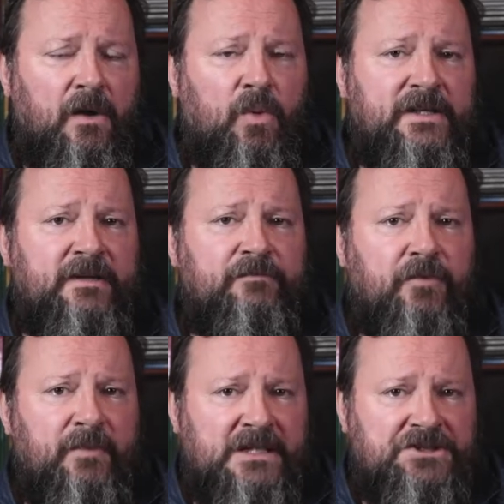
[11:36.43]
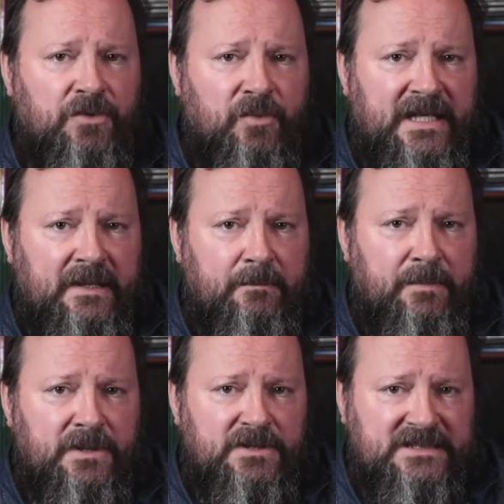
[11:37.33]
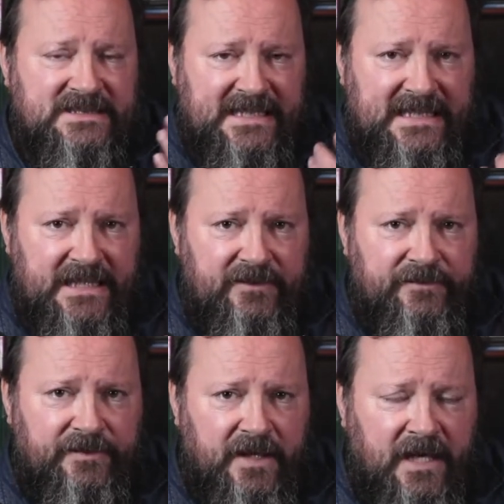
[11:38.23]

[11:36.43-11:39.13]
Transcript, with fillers: what information we perceive,